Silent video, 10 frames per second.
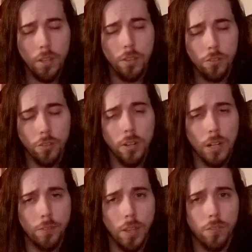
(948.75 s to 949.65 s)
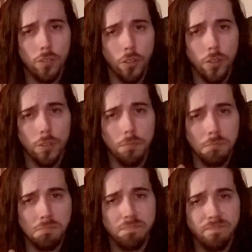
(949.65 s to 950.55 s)
Certain glyphs have
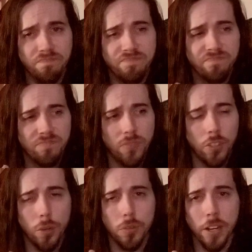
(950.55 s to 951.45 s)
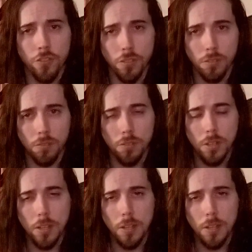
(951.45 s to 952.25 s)
certain denotations.